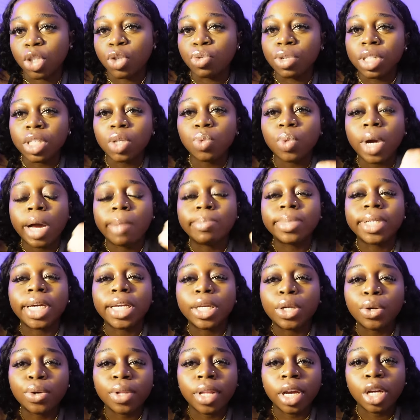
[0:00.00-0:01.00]
The reason why I'm
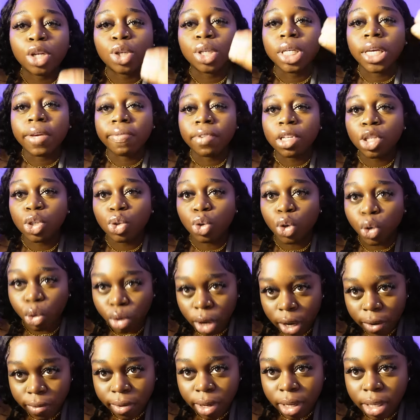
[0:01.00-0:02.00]
telling you that you should give in to your
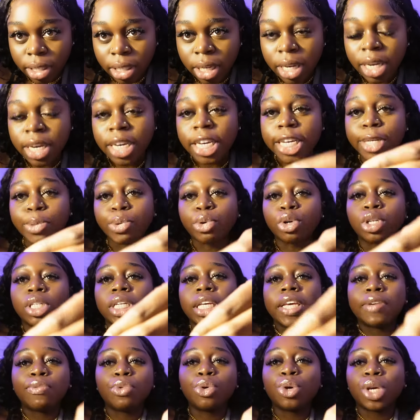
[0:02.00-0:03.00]
cravings is because
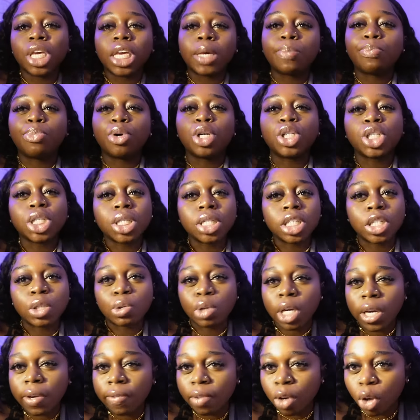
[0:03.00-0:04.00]
if you keep pushing this
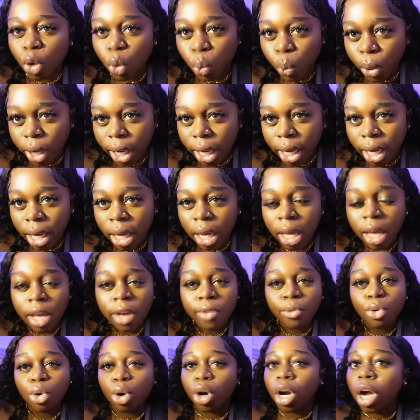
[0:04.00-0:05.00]
craving away
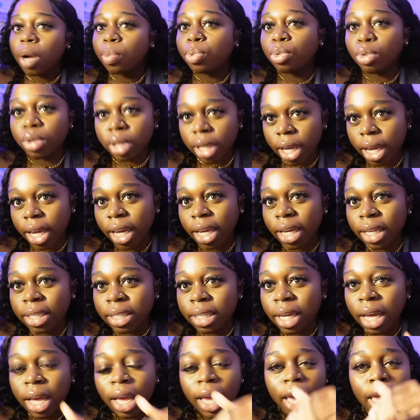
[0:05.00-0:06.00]
for a couple
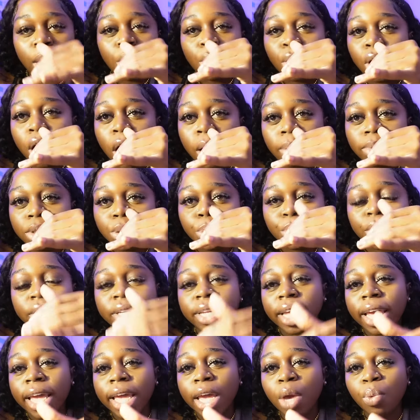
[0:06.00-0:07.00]
days, it will come to a
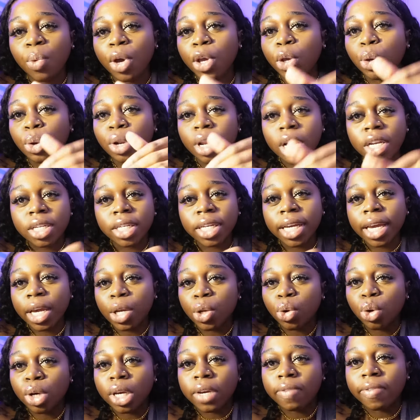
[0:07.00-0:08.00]
day where you literally
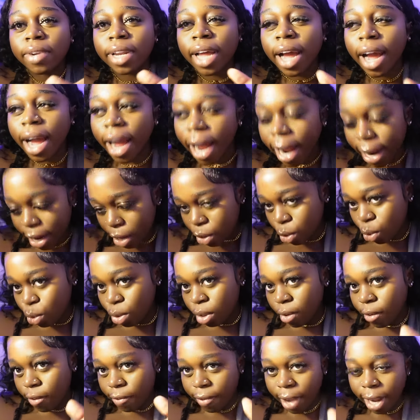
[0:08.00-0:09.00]
cannot even
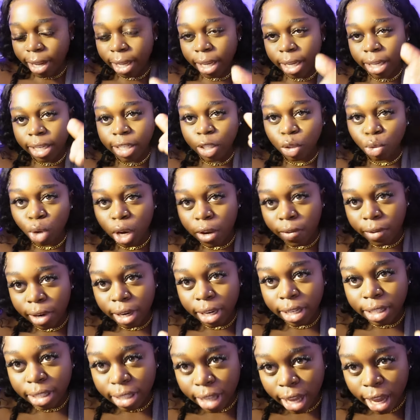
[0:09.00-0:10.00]
handle the fact that this
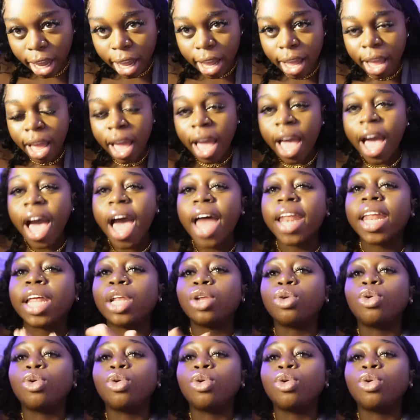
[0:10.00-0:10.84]
craving is there, and then